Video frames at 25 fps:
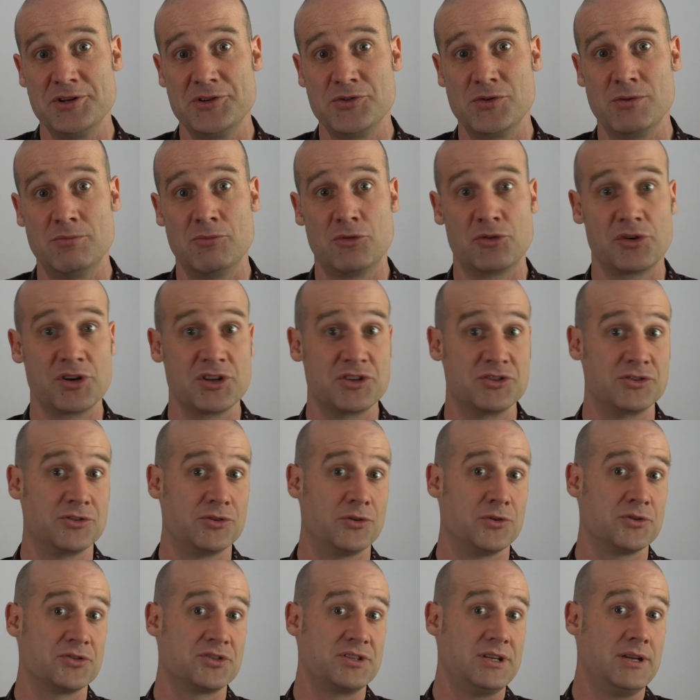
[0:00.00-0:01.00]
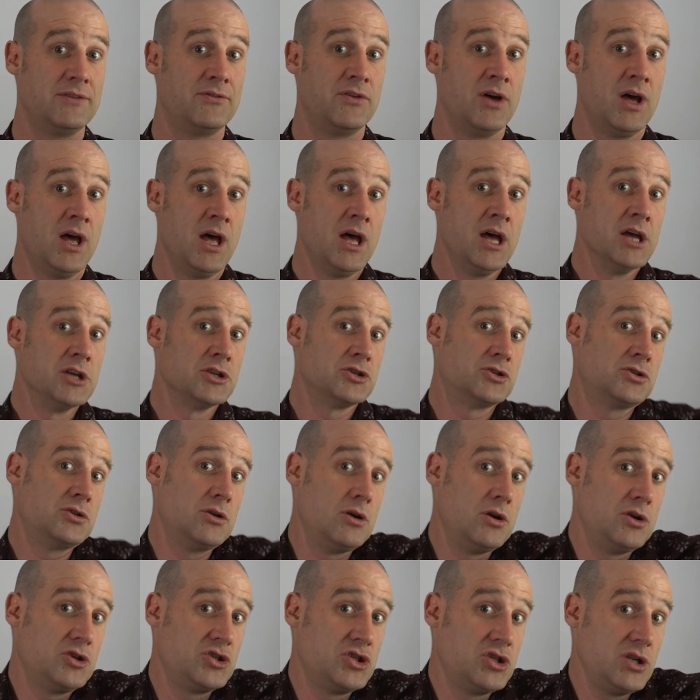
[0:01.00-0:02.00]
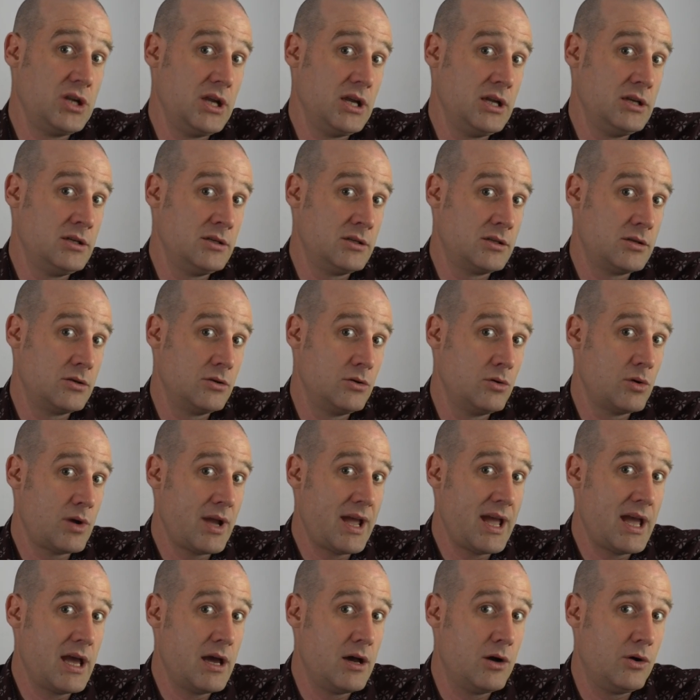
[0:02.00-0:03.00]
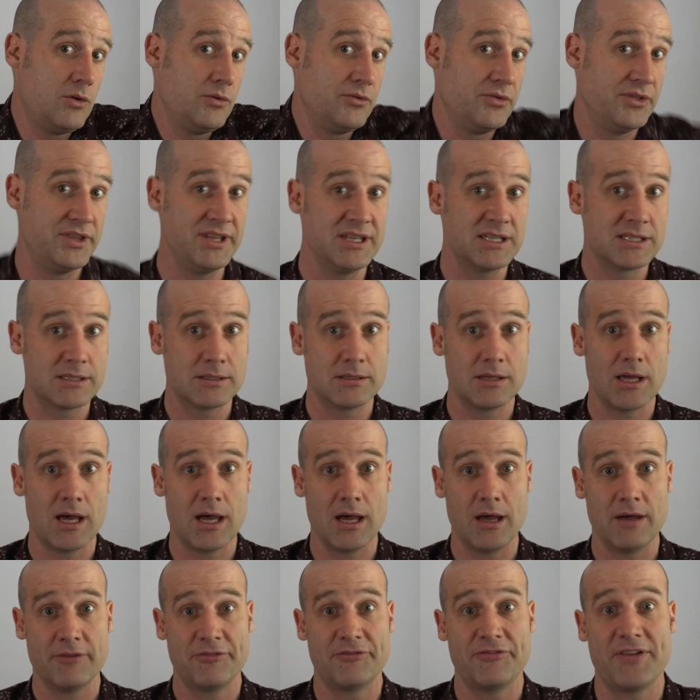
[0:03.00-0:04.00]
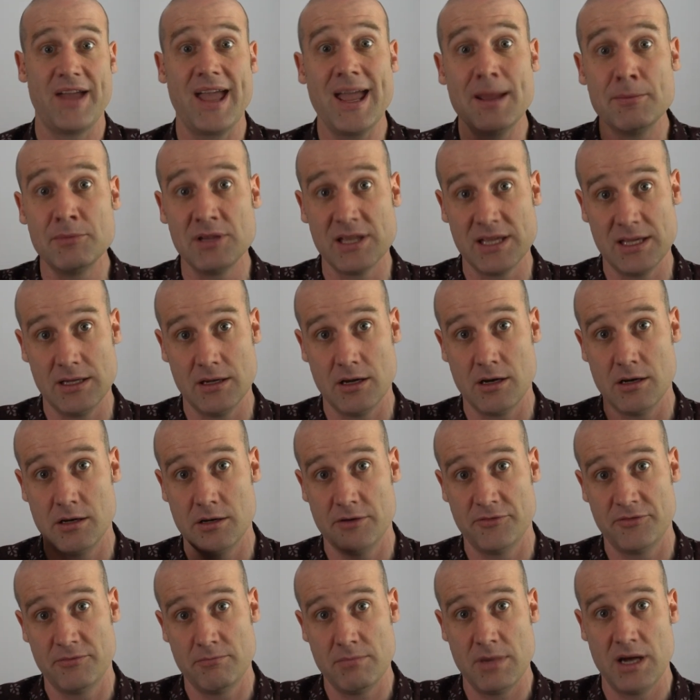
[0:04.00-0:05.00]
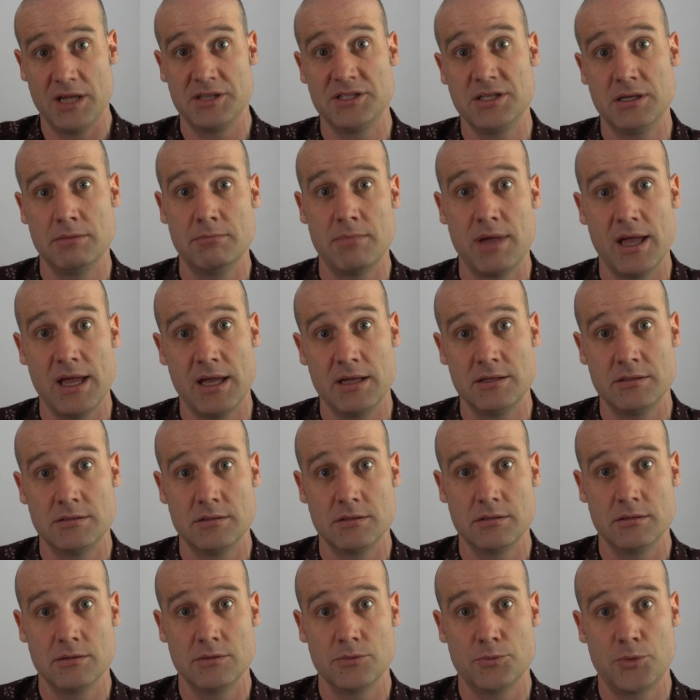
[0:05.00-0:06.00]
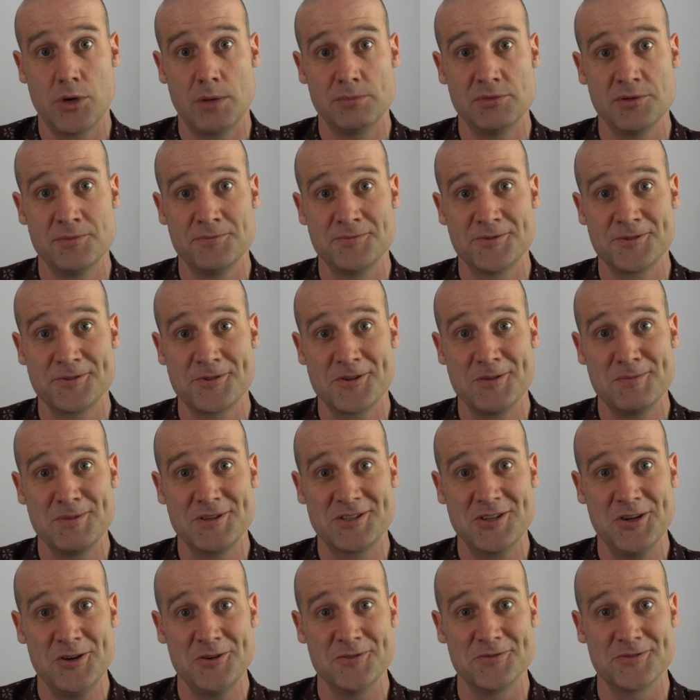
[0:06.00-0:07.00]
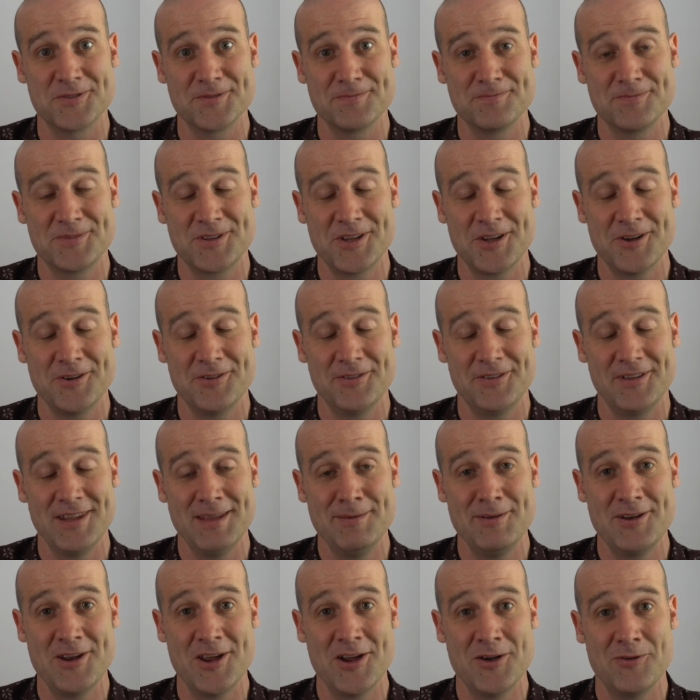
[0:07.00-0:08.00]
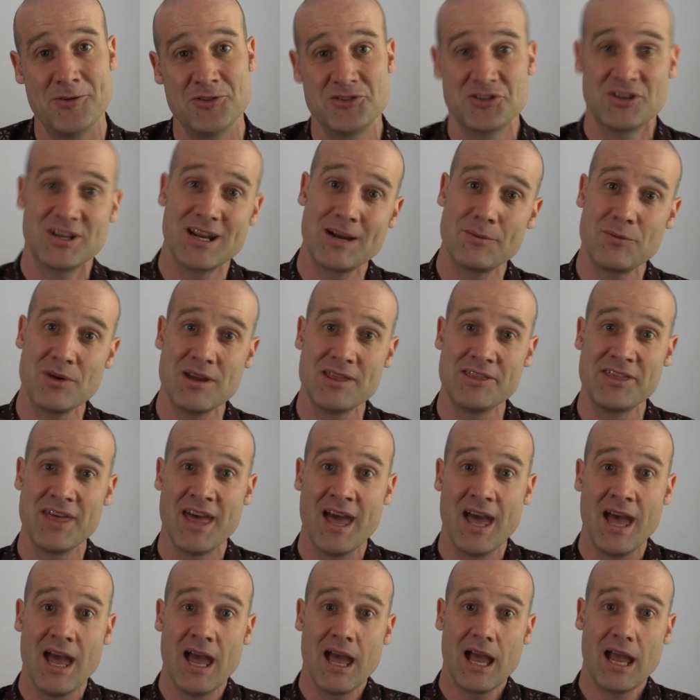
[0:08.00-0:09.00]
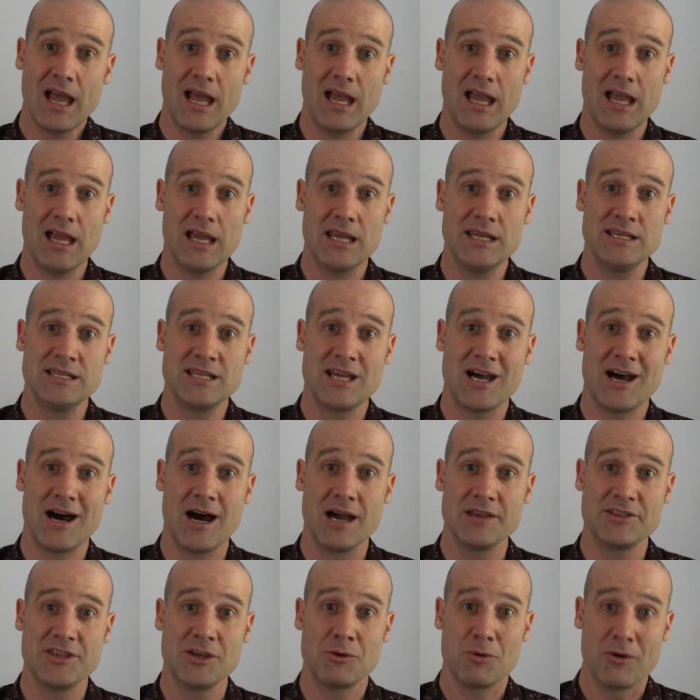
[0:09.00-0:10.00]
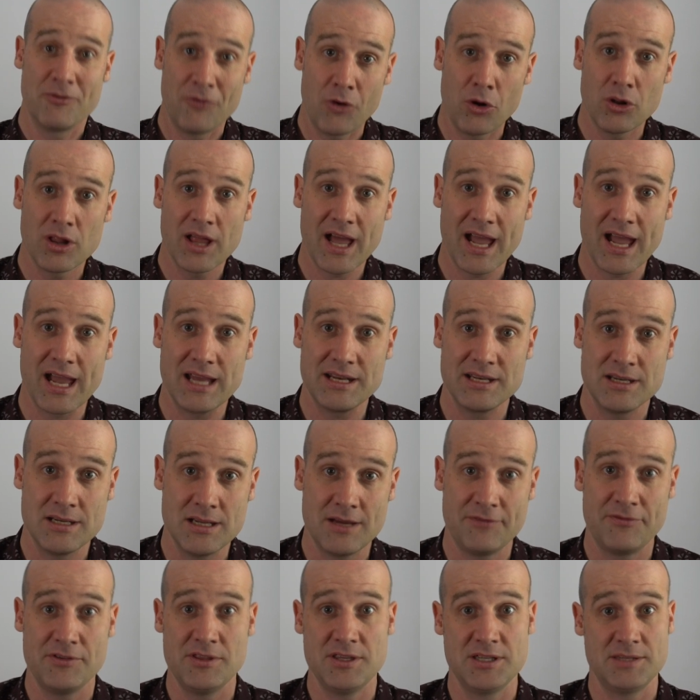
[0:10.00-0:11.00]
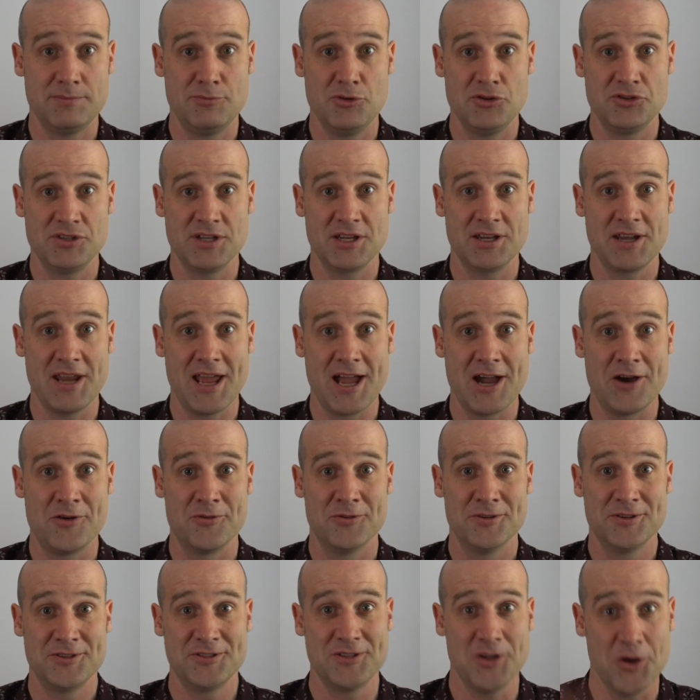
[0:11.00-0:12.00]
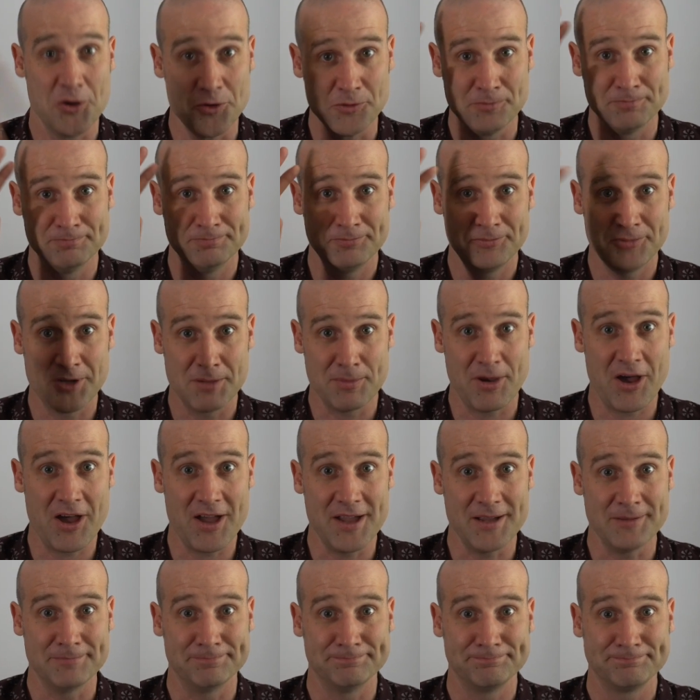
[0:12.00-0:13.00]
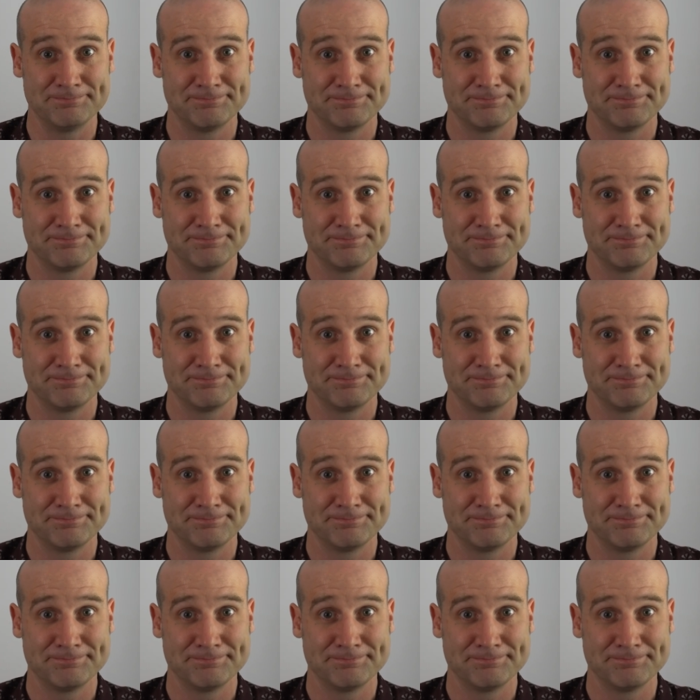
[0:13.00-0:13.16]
to do a more exhaustive search into how this family of marching band problems could be solved. So let me know what you get up with. And I think we've all had enough of this music now, so goodbye.